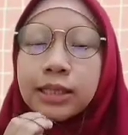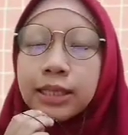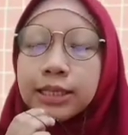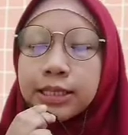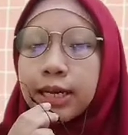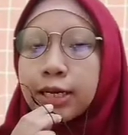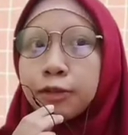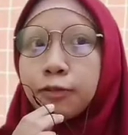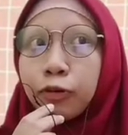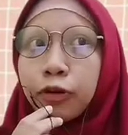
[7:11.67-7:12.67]
stands
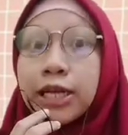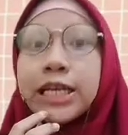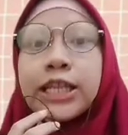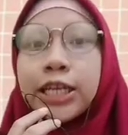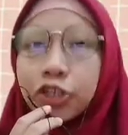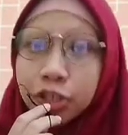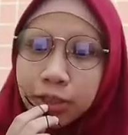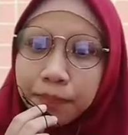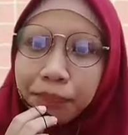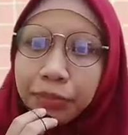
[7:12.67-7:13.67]
for imitation.
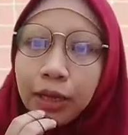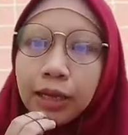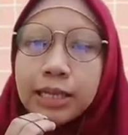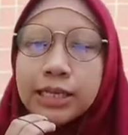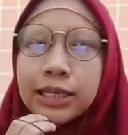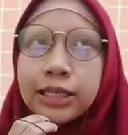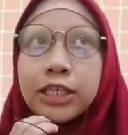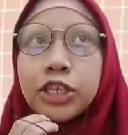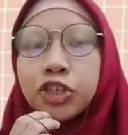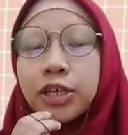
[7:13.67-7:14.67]
It's a
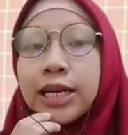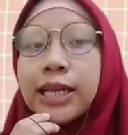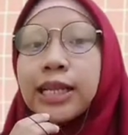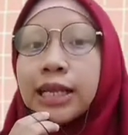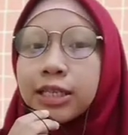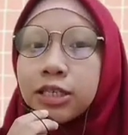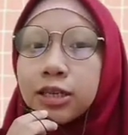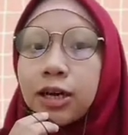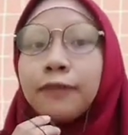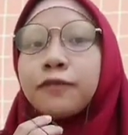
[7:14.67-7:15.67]
teacher imitates
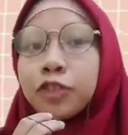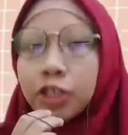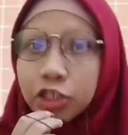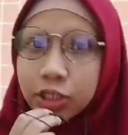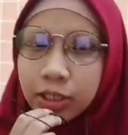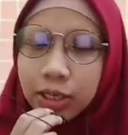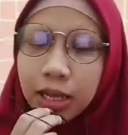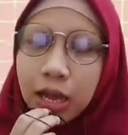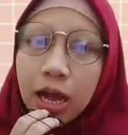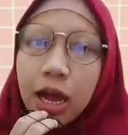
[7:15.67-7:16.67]
the conversation.
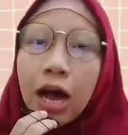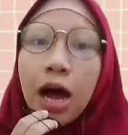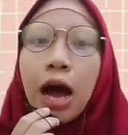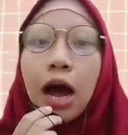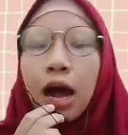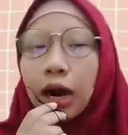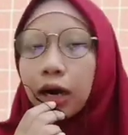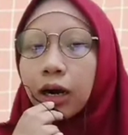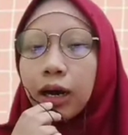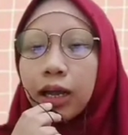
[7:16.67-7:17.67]

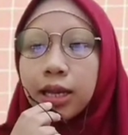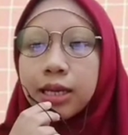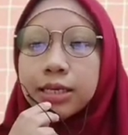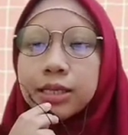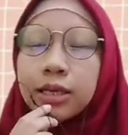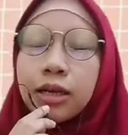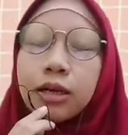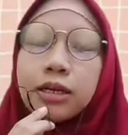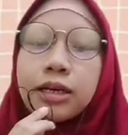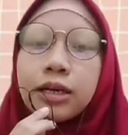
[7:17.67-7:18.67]
R is
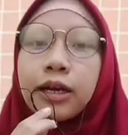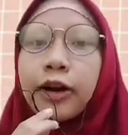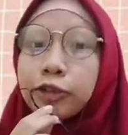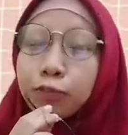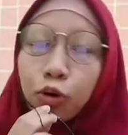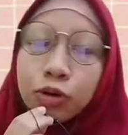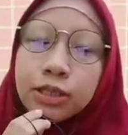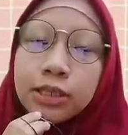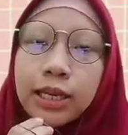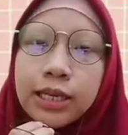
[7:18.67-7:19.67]
the
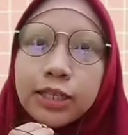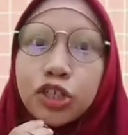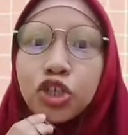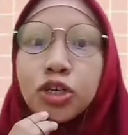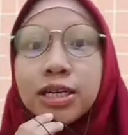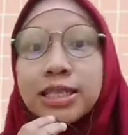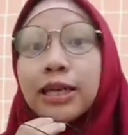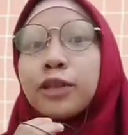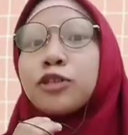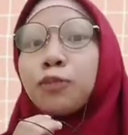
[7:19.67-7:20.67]
response, is student's
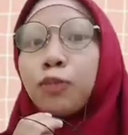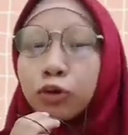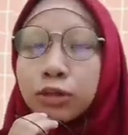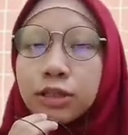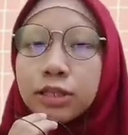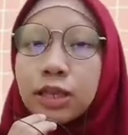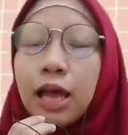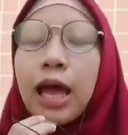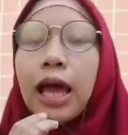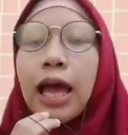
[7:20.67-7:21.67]
response,
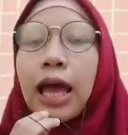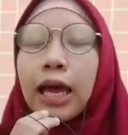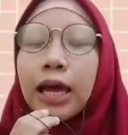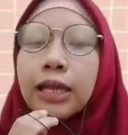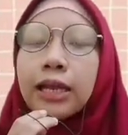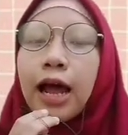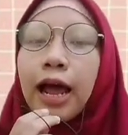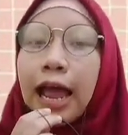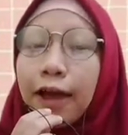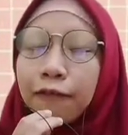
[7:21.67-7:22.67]
and
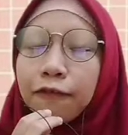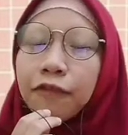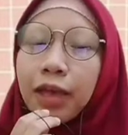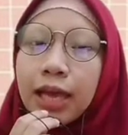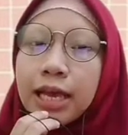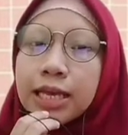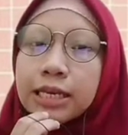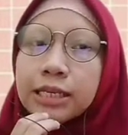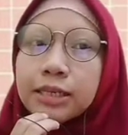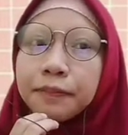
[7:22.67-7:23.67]
F
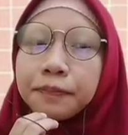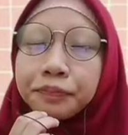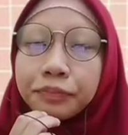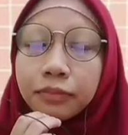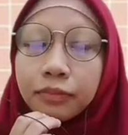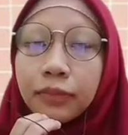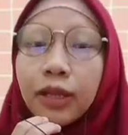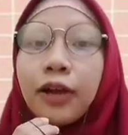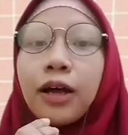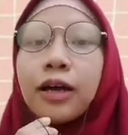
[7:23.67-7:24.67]
is
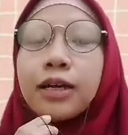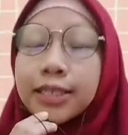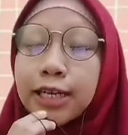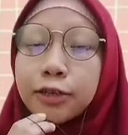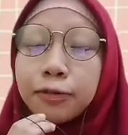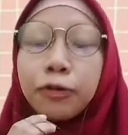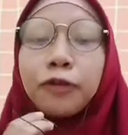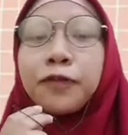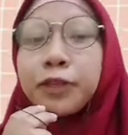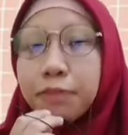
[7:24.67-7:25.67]
stands for
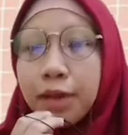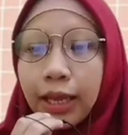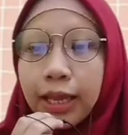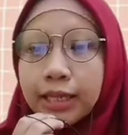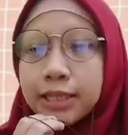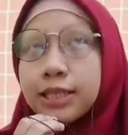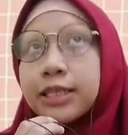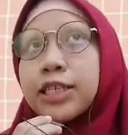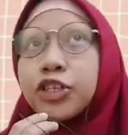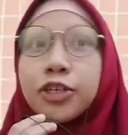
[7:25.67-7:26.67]
feedback. It's
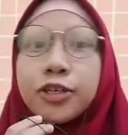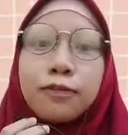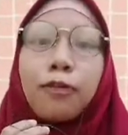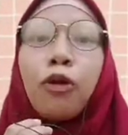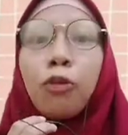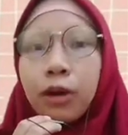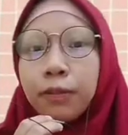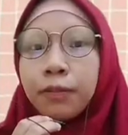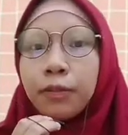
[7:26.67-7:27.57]
teacher's follow-up.